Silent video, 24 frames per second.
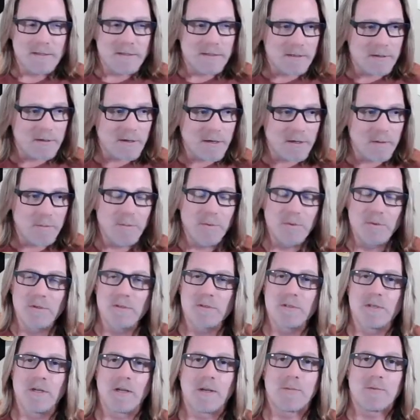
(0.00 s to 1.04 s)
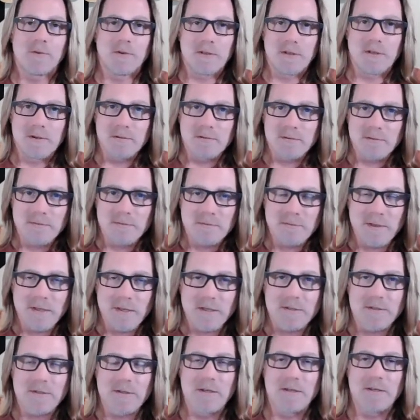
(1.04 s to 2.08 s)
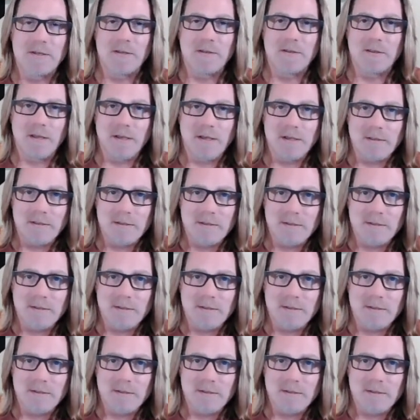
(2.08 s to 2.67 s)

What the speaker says: there are airports in Amarillo, in case you didn't know that.